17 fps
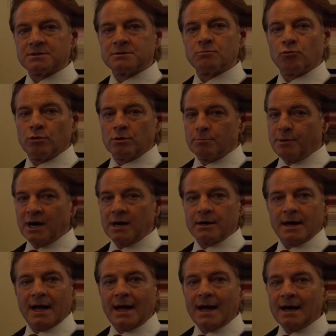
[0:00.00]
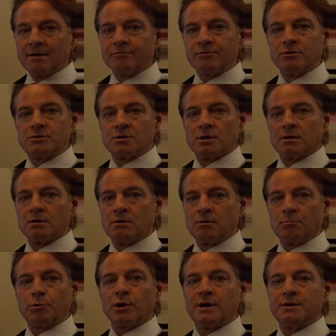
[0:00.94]
we're about average on
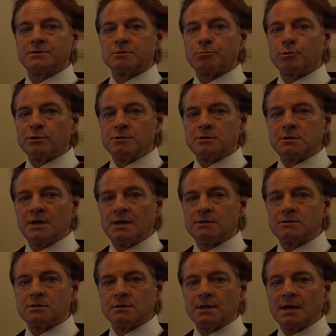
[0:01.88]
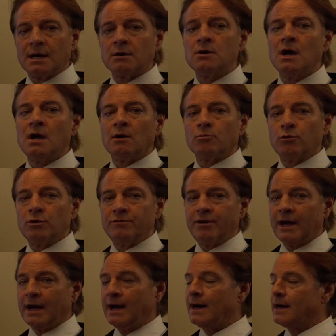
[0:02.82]
home price appreciation now. We've
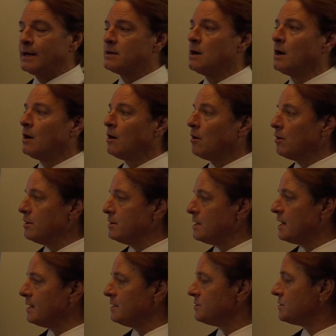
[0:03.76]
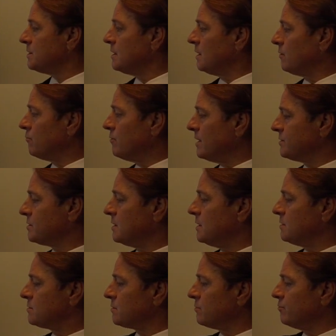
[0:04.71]
had our nice
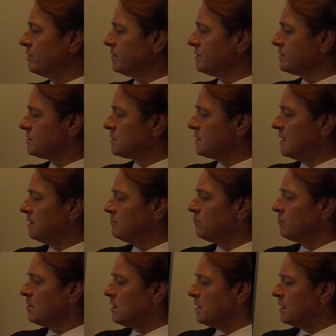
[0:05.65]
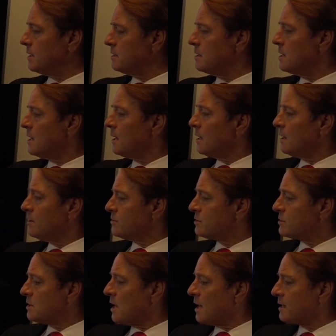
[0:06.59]
residential real estate run.
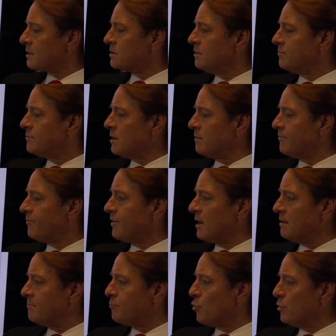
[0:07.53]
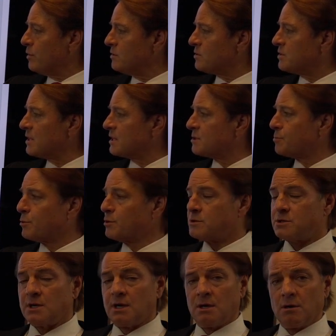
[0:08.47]
Stocks have done
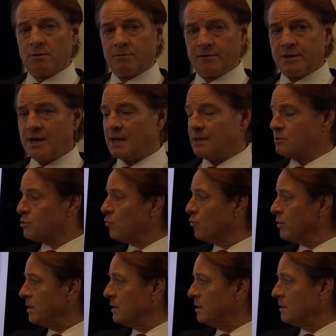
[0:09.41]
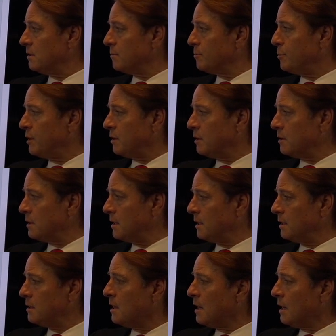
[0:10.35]
5.6% over that 20-year
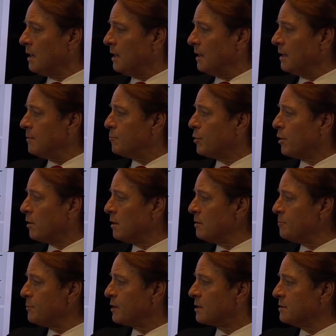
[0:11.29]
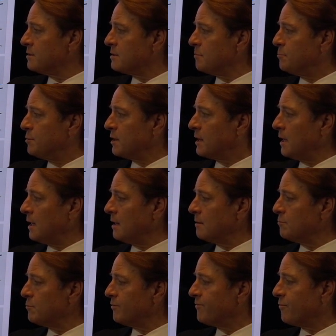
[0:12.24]
period, in part because it
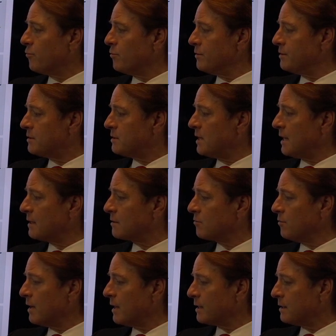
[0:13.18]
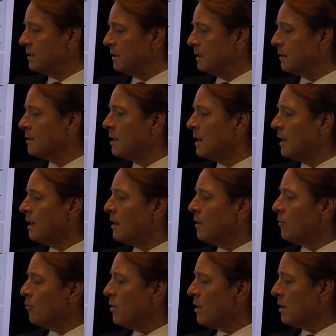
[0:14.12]
began before the tech wreck here.
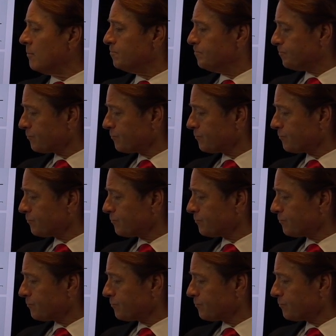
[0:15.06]
Well,